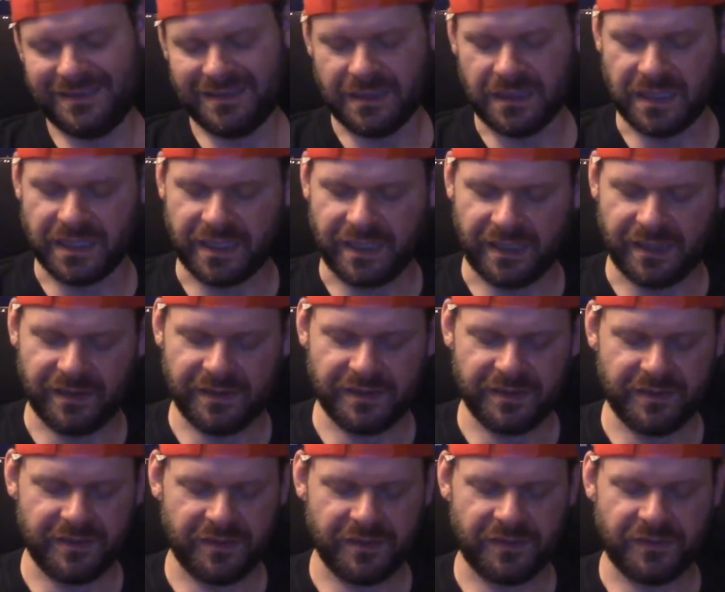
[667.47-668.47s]
like, the
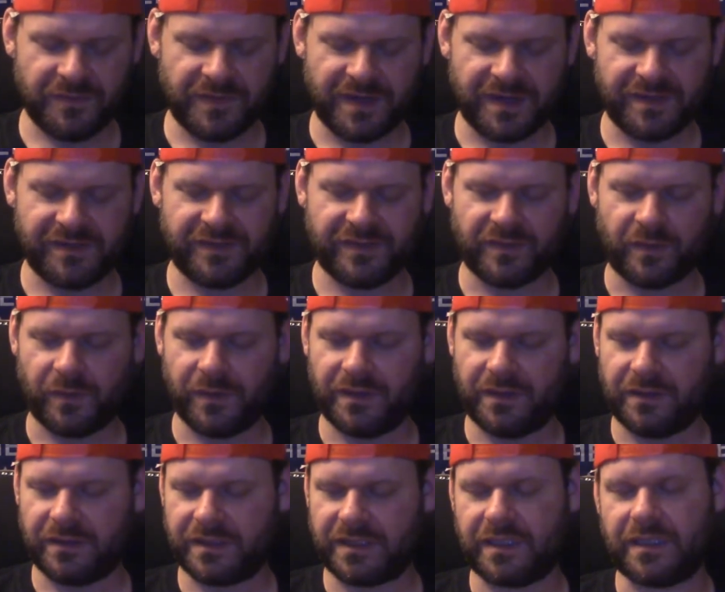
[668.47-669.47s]
dude's very
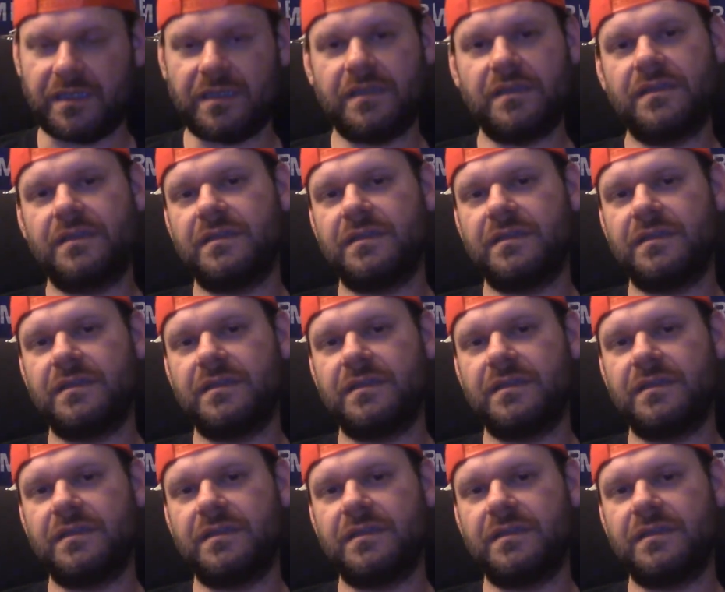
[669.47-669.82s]
soy-looking.